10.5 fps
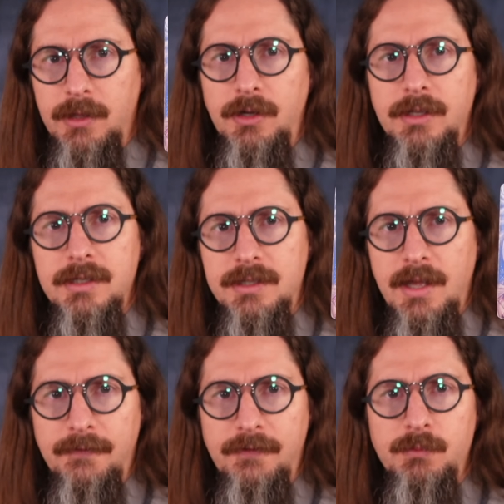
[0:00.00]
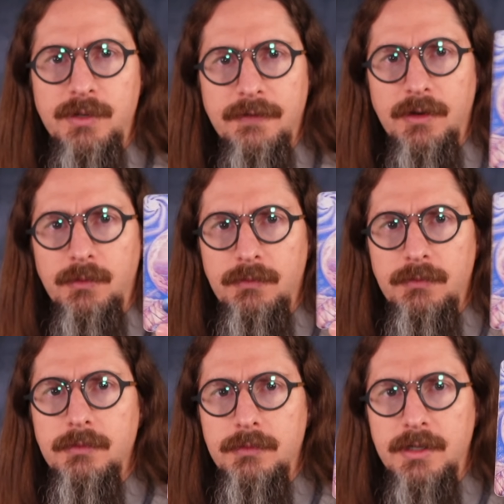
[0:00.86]
Look at this thing from different
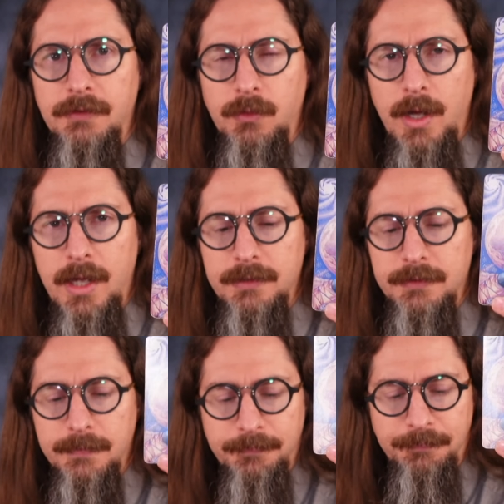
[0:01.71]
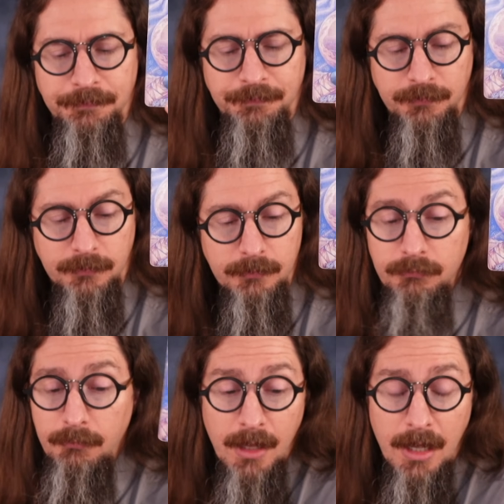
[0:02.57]
different ways.
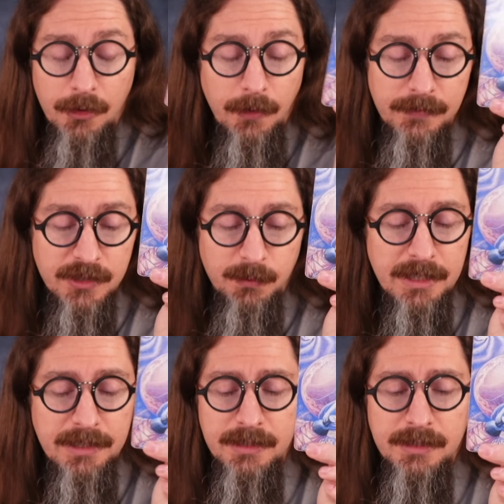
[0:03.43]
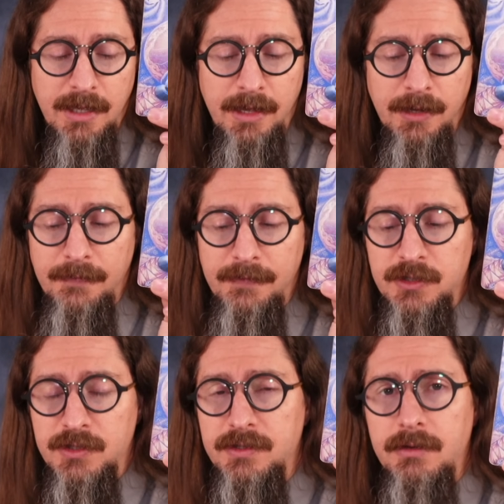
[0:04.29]
I don't know if it's a business thing, if
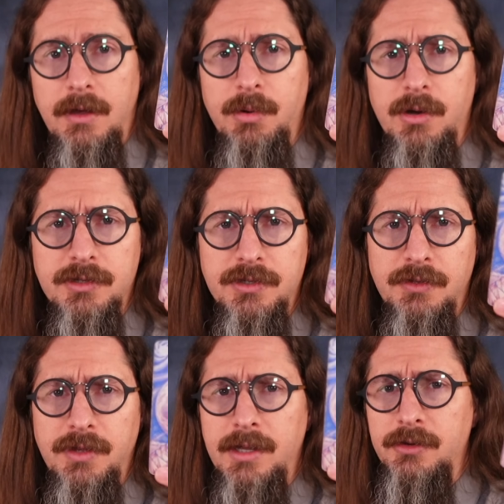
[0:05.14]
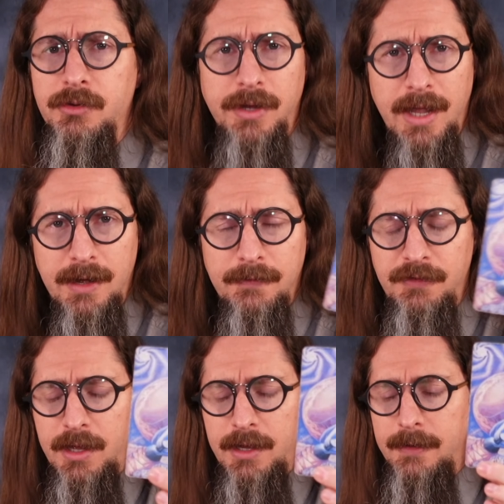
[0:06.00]
it's a personal thing, a creative
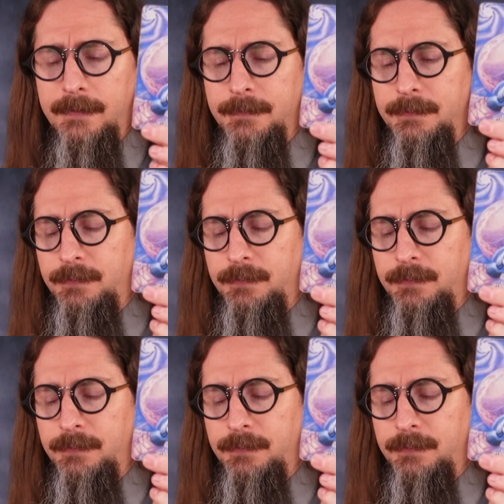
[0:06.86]
thing.